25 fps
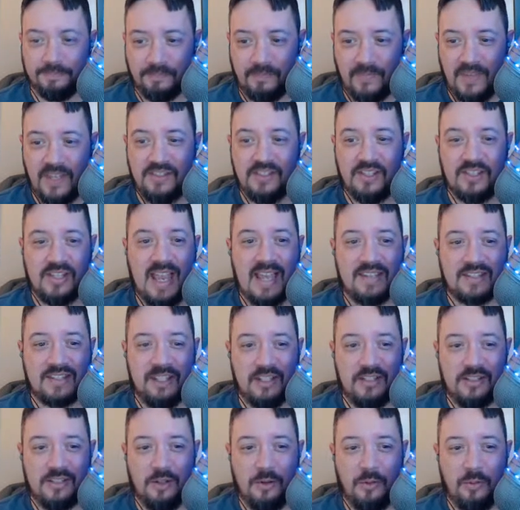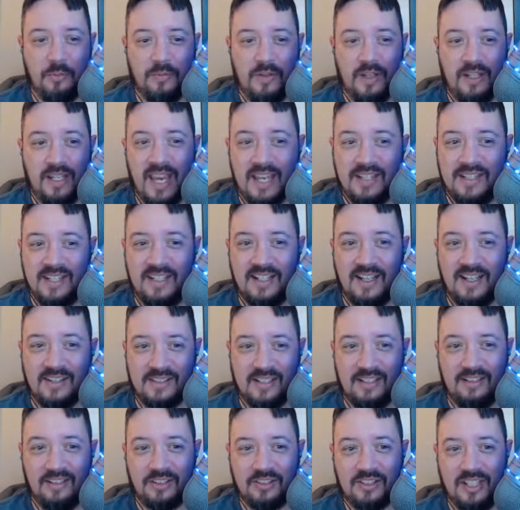he's just asking, so in case he does,
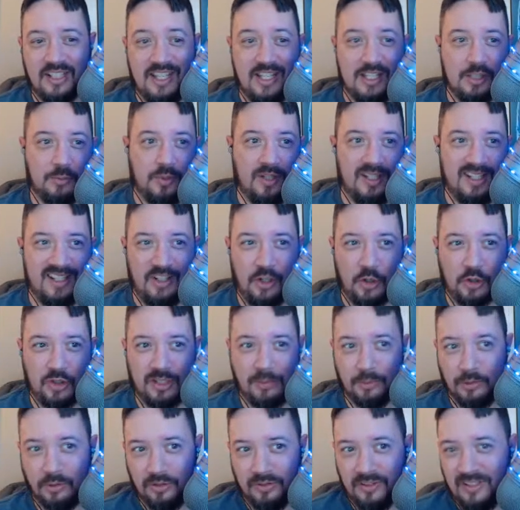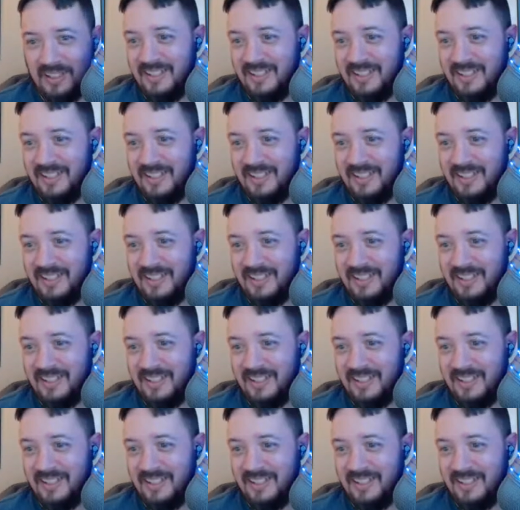it looks like he doesn't want to get in trouble.